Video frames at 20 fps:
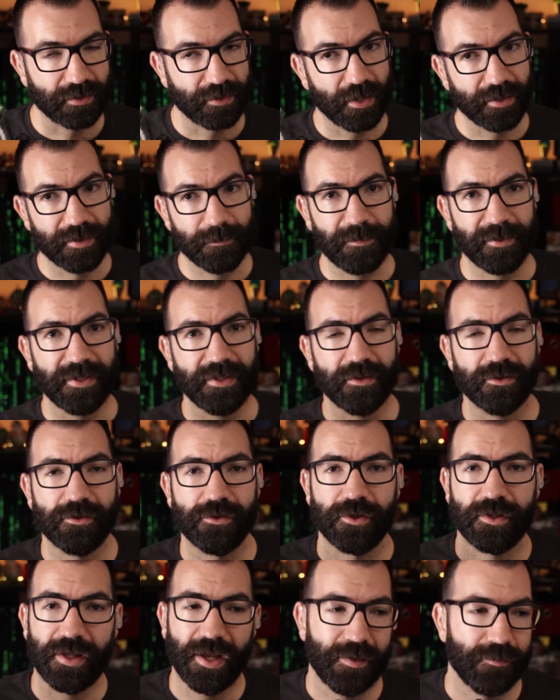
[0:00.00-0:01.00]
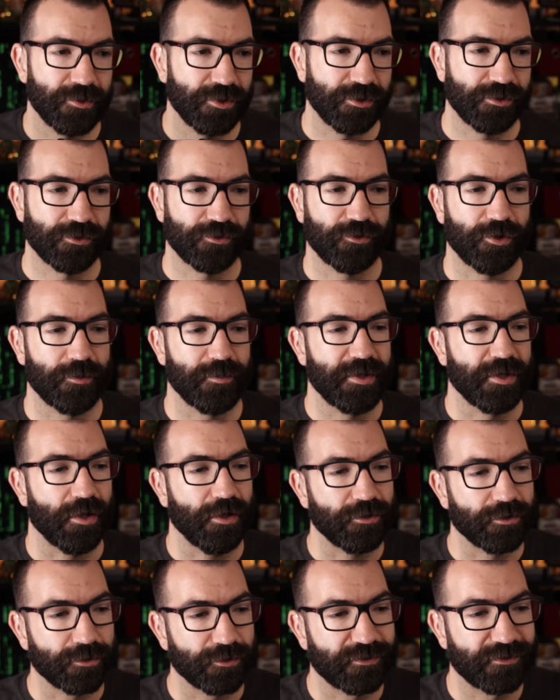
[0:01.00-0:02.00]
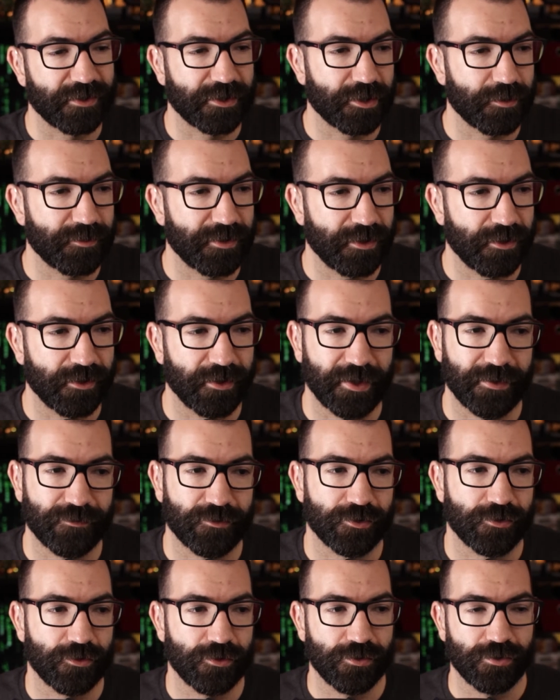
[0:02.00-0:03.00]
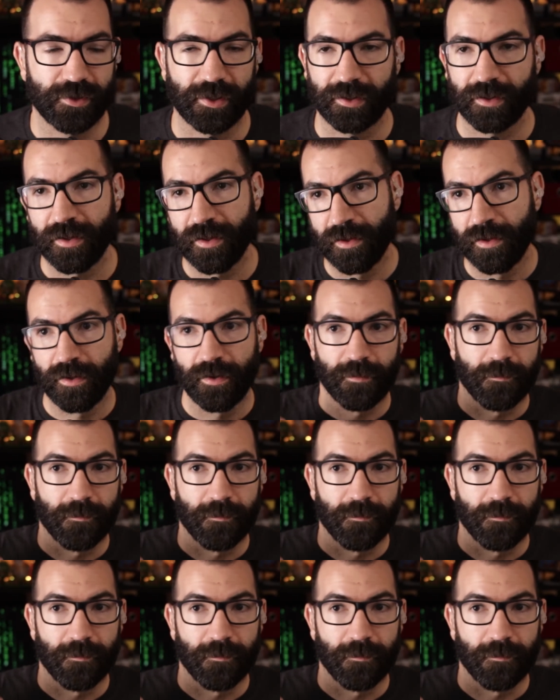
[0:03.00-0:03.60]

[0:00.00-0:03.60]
Now, depending on your camera, there's going to be other setup that you have to do, like